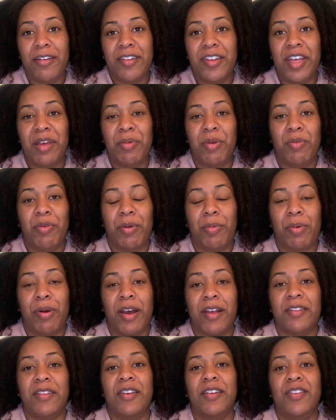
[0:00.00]
tell me what
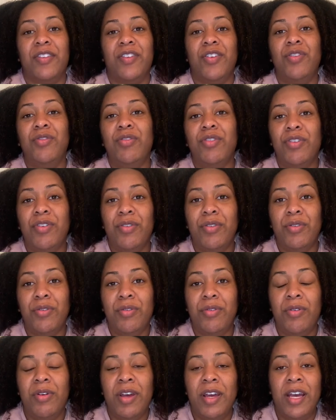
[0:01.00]
process you
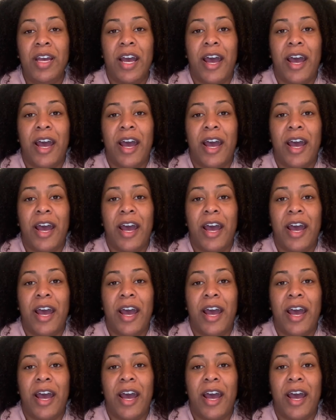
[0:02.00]
do,